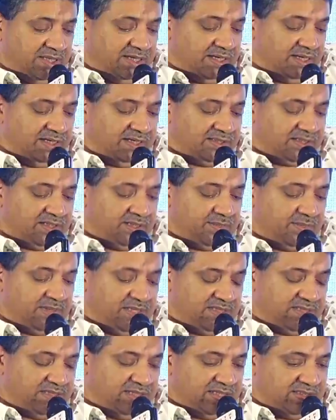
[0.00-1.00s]
any
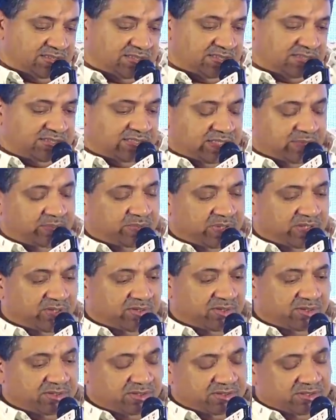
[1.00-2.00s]
discrimination. I just said
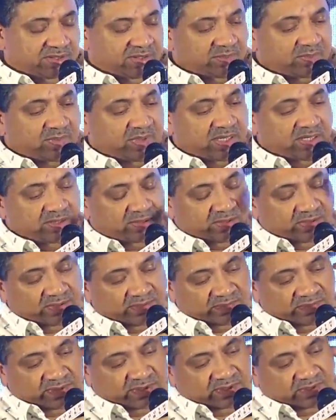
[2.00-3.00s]
because the bulk
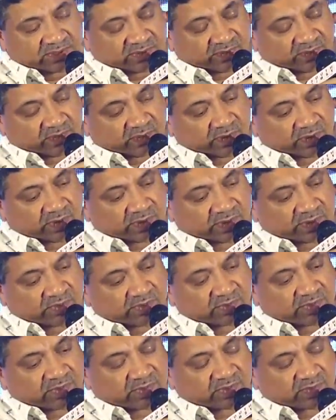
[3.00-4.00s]
of the
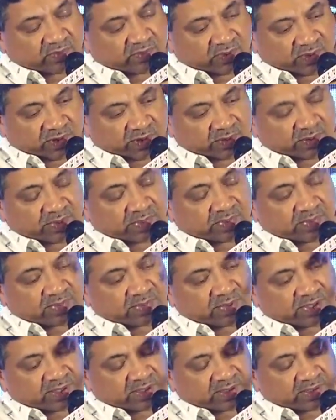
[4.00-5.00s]
vote
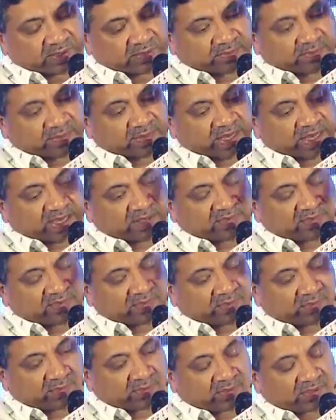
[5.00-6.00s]
bank
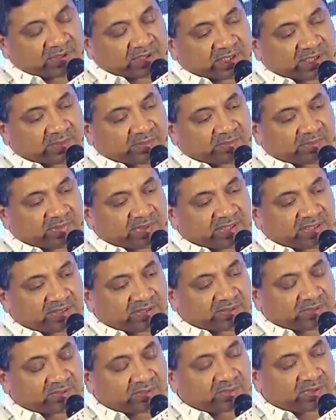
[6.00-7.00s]
for the MP
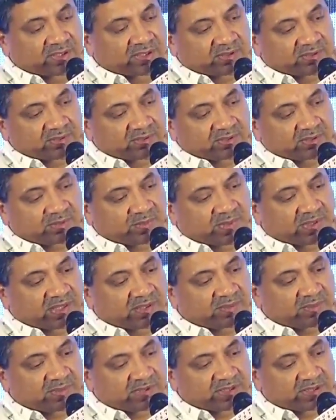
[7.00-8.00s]
who controls
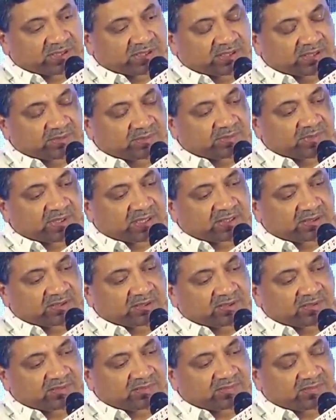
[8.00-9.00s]
parliament and the bulk
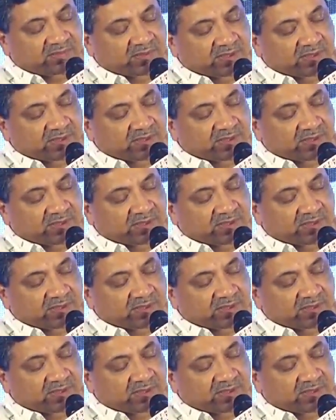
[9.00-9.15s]
of